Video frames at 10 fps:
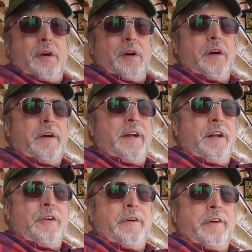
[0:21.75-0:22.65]
Alright,
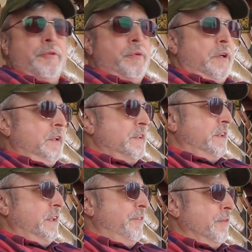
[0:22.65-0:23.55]
hello everyone.
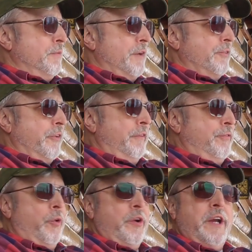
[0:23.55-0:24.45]
Steve from Off Grid
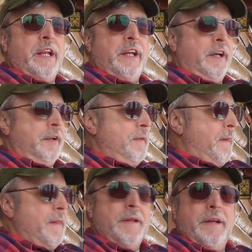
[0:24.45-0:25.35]
48 again.
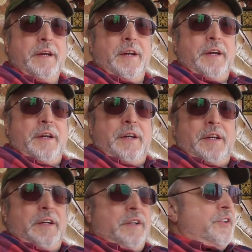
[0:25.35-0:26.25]

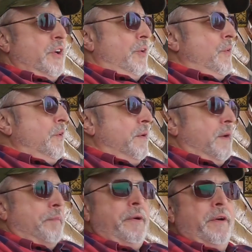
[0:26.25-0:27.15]
So,
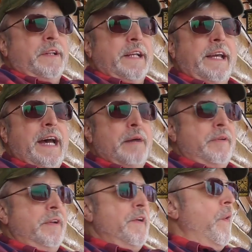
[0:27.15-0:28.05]
up here at the
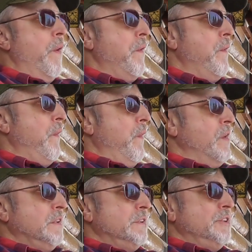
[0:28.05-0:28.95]
cabin,
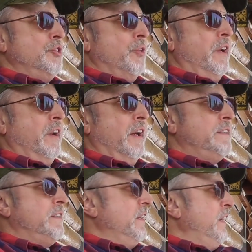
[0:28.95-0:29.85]
enjoying a
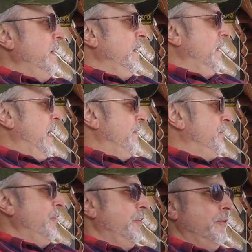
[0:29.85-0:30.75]
nice sunny
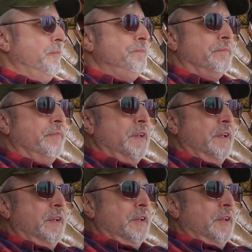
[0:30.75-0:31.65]
afternoon,
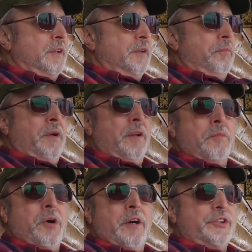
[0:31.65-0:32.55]
middle of
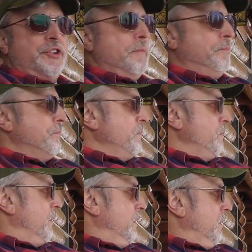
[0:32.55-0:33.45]
March.
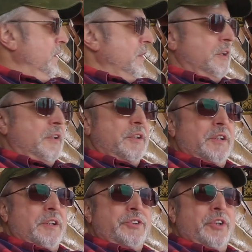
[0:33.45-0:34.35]

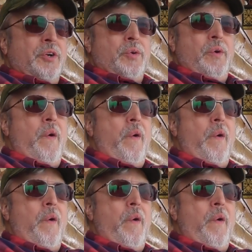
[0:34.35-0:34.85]
So,